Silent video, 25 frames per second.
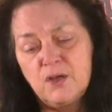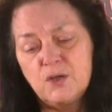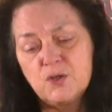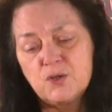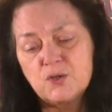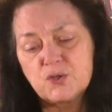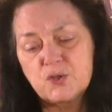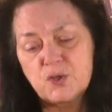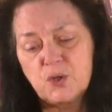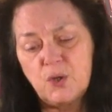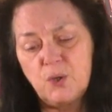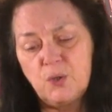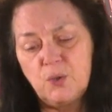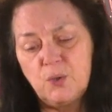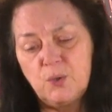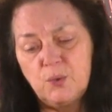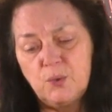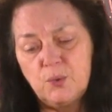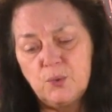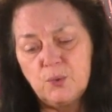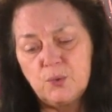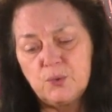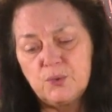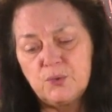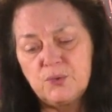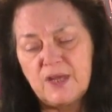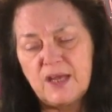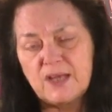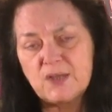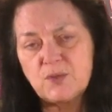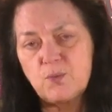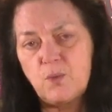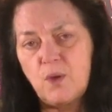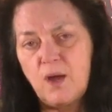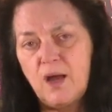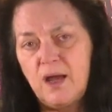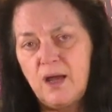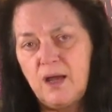So that's
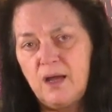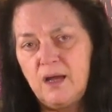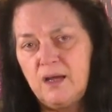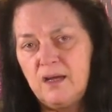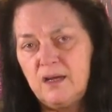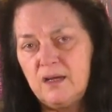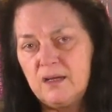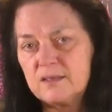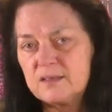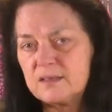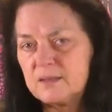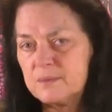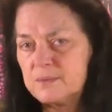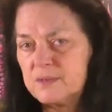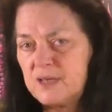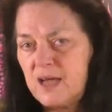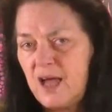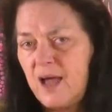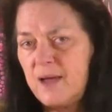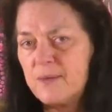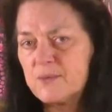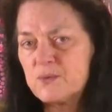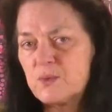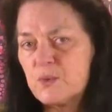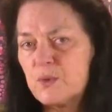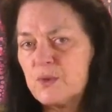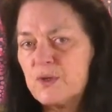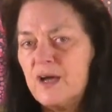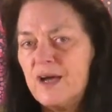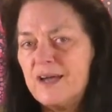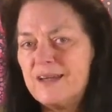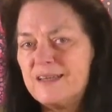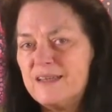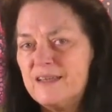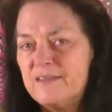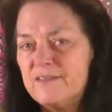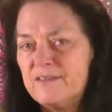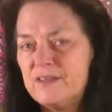why sometimes we're
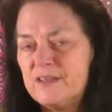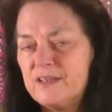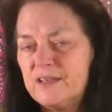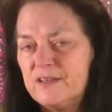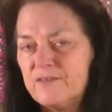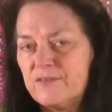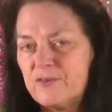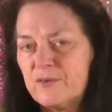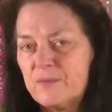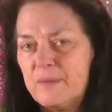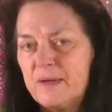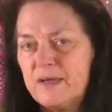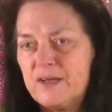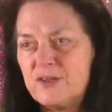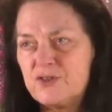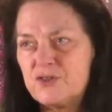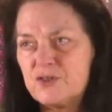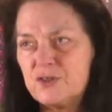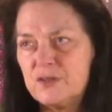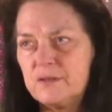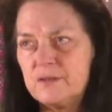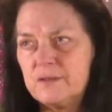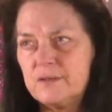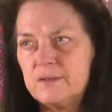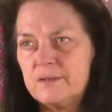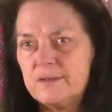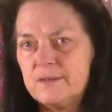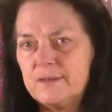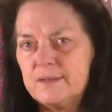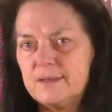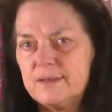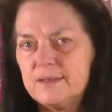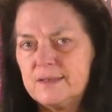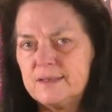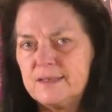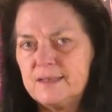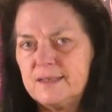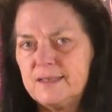not given the information
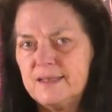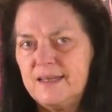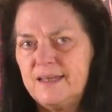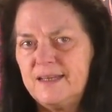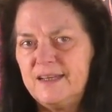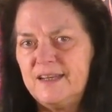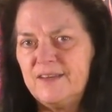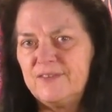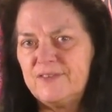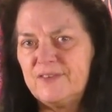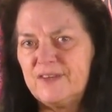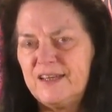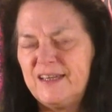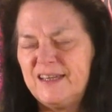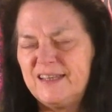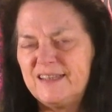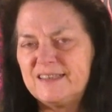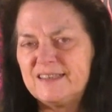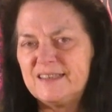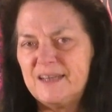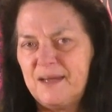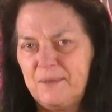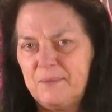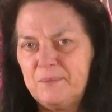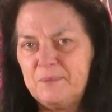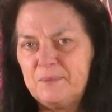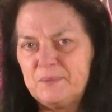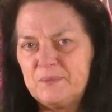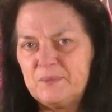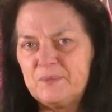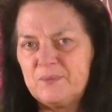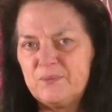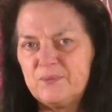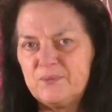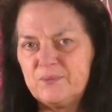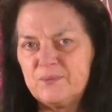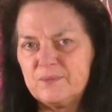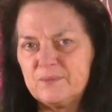enough ahead of time,
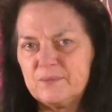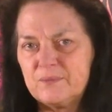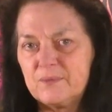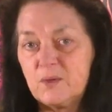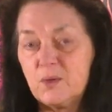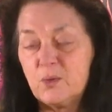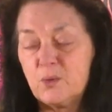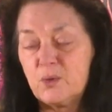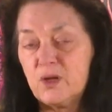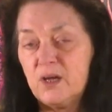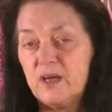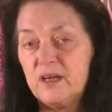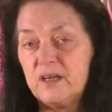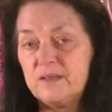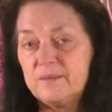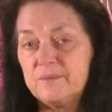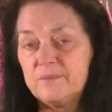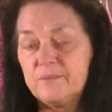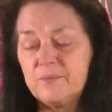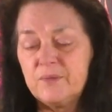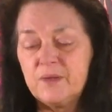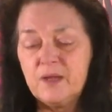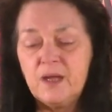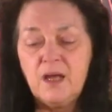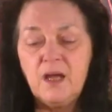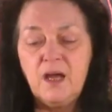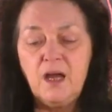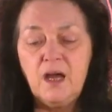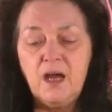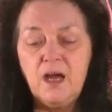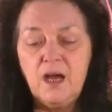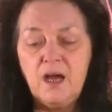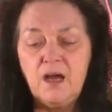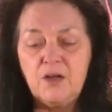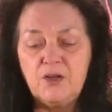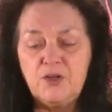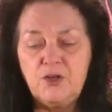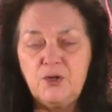okay?
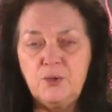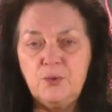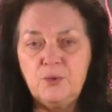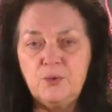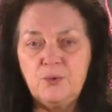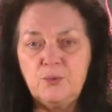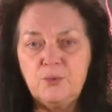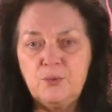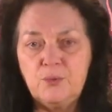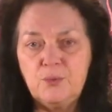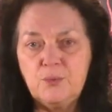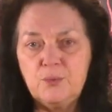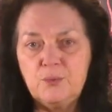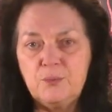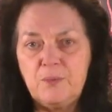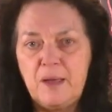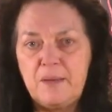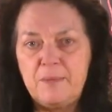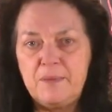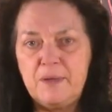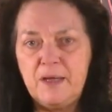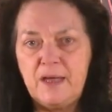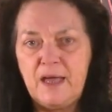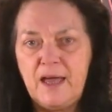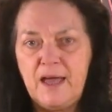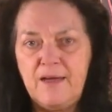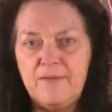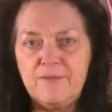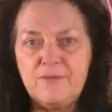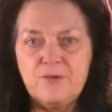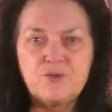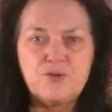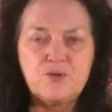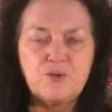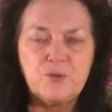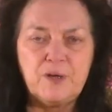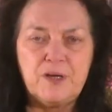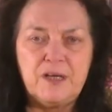You maybe have a
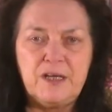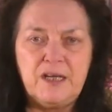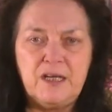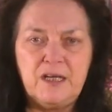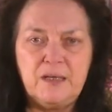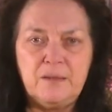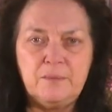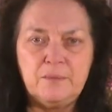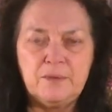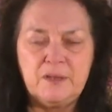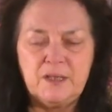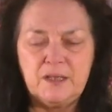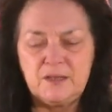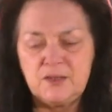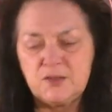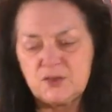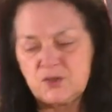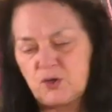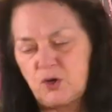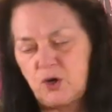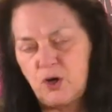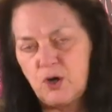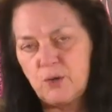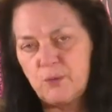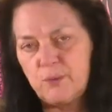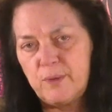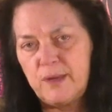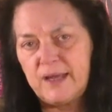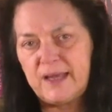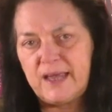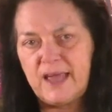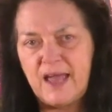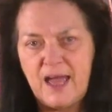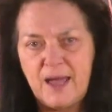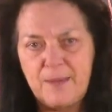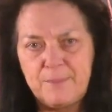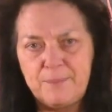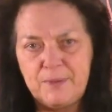dream that this car wreck
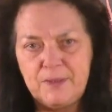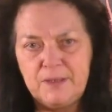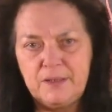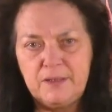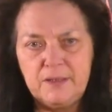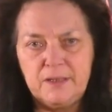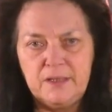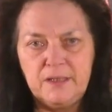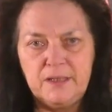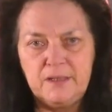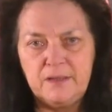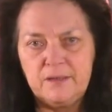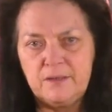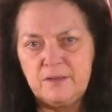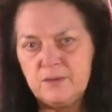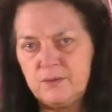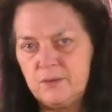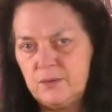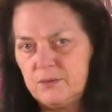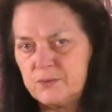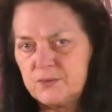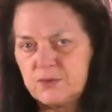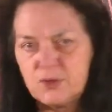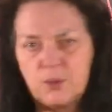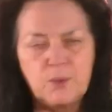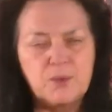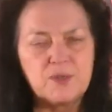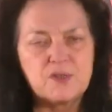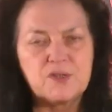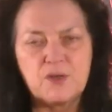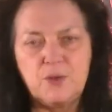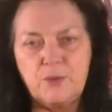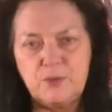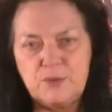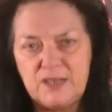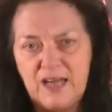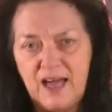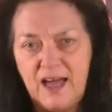happened and
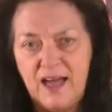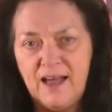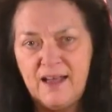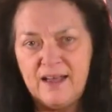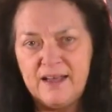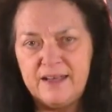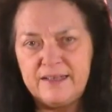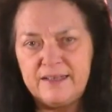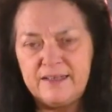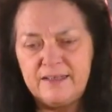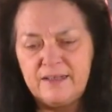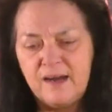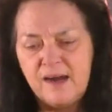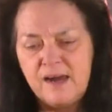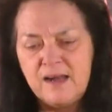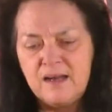so-and-so died